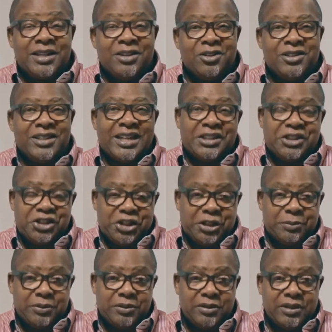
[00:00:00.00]
are not that
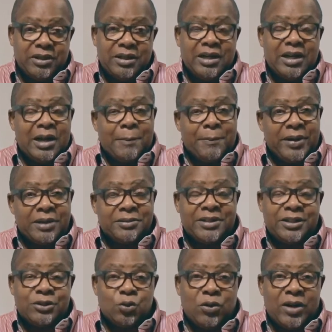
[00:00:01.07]
cheap, and perhaps
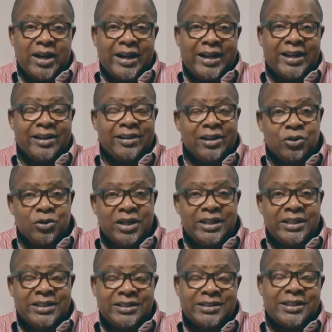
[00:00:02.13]
that's why
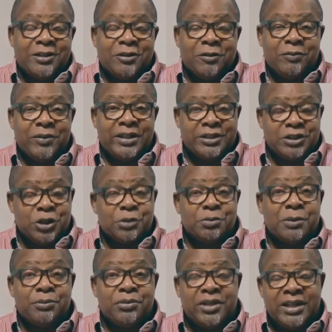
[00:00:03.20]
gradually the state government has just
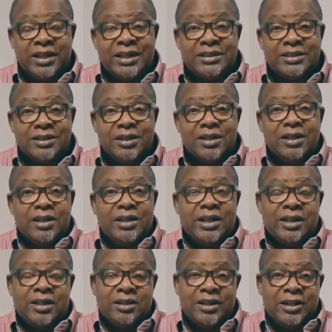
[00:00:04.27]
been putting it
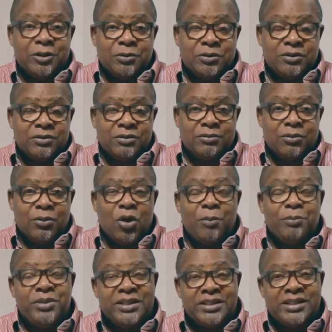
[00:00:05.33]
in a little more
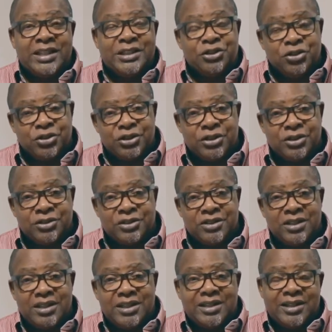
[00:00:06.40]
busier
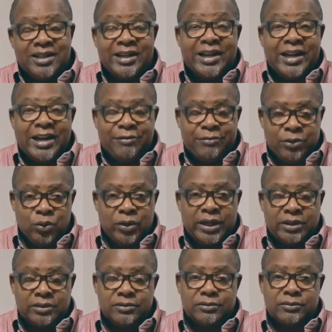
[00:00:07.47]
junctions than everywhere.